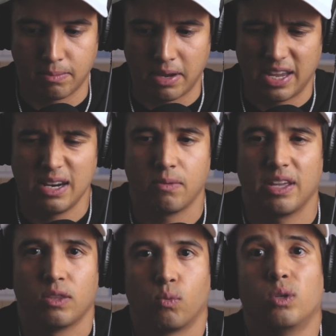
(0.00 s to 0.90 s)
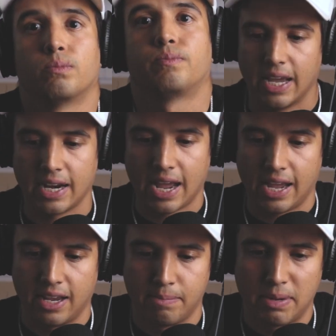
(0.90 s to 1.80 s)
in the womb, and I
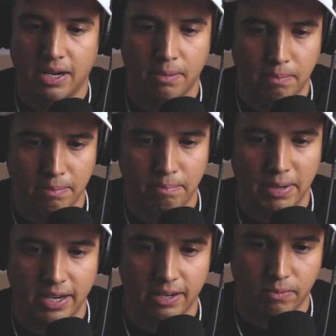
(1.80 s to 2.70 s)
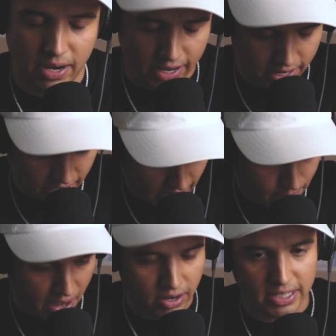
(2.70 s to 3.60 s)
had been when I
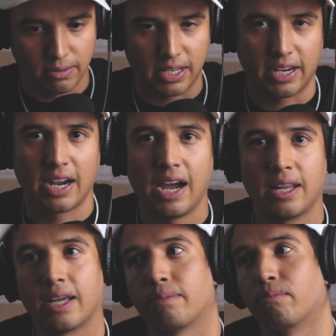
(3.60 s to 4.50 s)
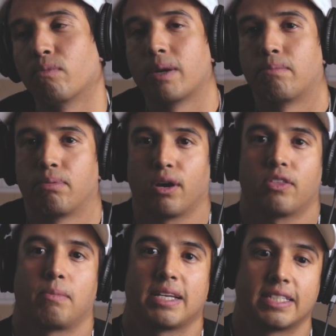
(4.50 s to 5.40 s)
came out, because I was like kind of like
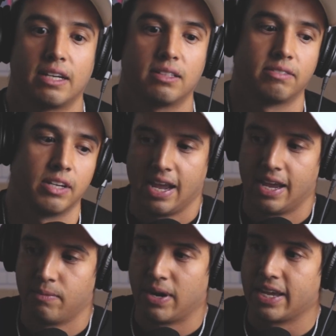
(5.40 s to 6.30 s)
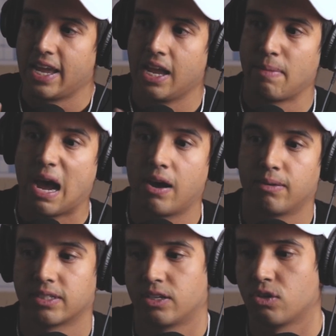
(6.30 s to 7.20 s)
rebirthed myself, and when I came out I
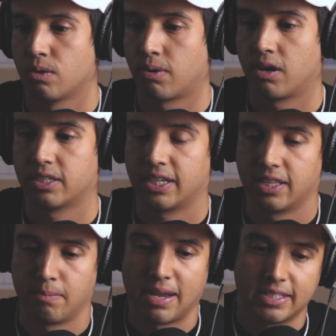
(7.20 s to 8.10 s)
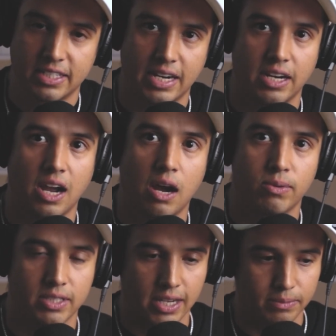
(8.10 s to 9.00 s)
was a new person. And the message that I got
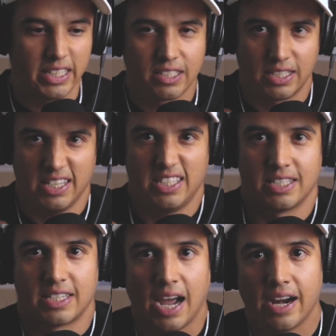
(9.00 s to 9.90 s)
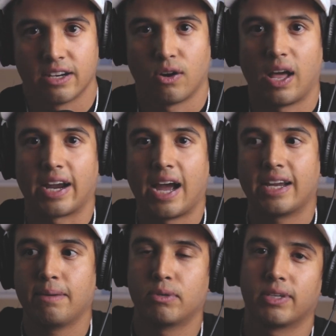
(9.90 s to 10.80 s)
was like it's inside, like I
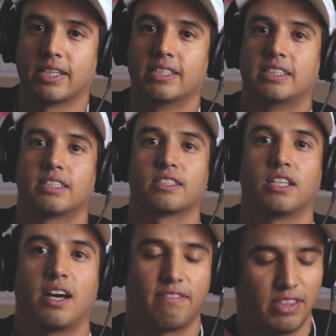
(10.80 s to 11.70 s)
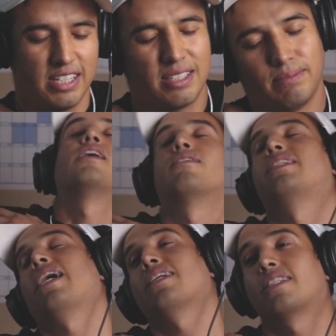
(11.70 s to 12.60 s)
kept doing this, there's a lot of this,
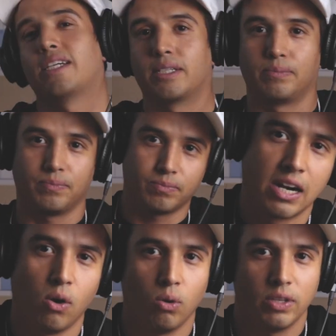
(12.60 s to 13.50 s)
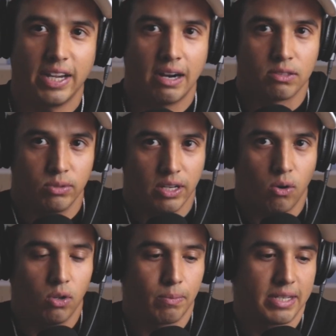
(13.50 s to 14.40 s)
dancing and kind of holding, and I was really
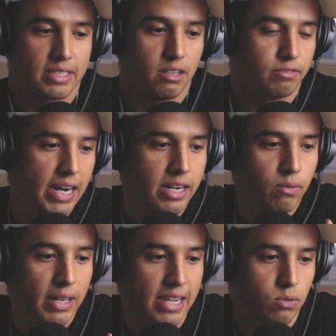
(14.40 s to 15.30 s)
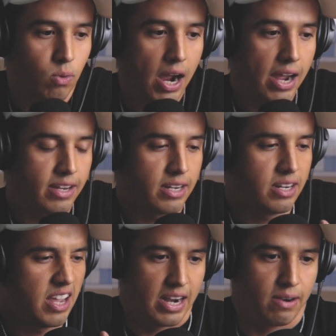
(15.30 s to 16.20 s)
holding myself, and I didn't realize why, and
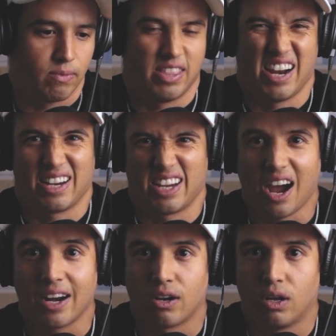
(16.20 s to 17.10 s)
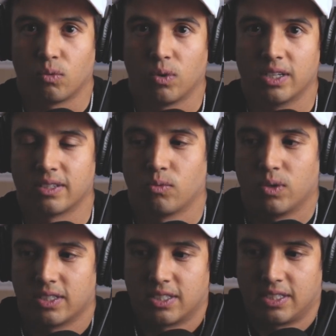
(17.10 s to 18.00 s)
then I got it all. And
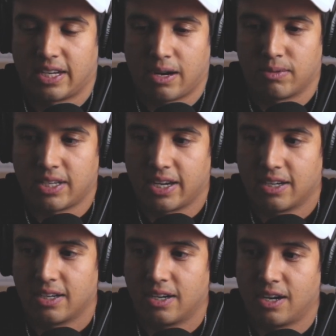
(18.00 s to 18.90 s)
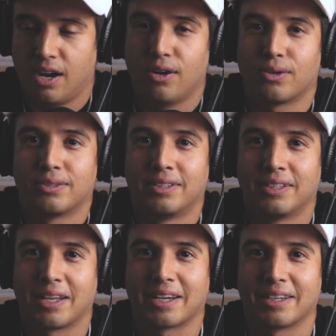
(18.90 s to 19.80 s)
once like I was like, oh,
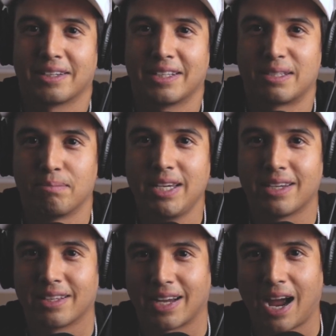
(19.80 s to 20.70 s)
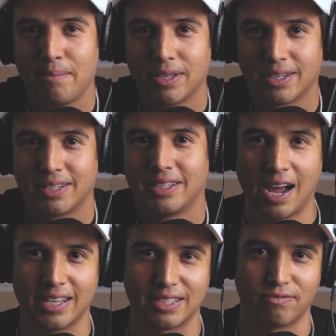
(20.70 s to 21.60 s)
like it's me, like I'm
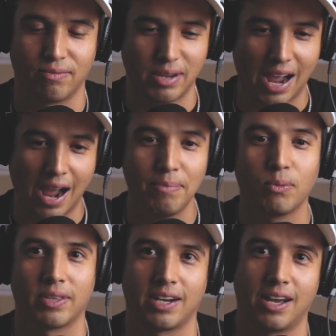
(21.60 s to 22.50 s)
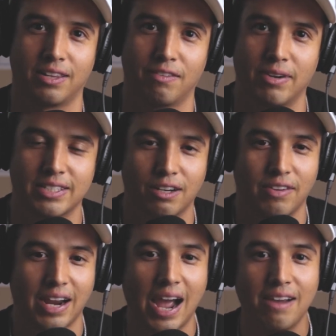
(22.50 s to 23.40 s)
the one that gotta love myself.
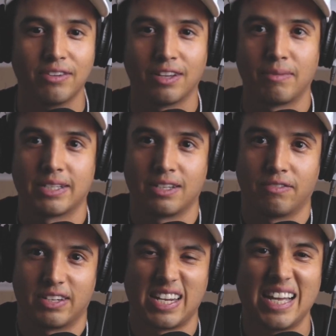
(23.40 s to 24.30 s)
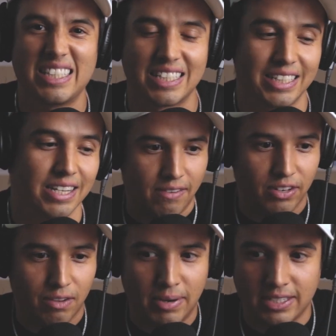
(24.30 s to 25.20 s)
Like I have to love myself intently. I have
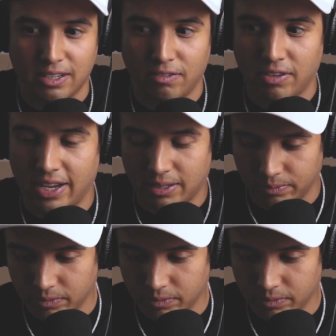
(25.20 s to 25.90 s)
to love myself like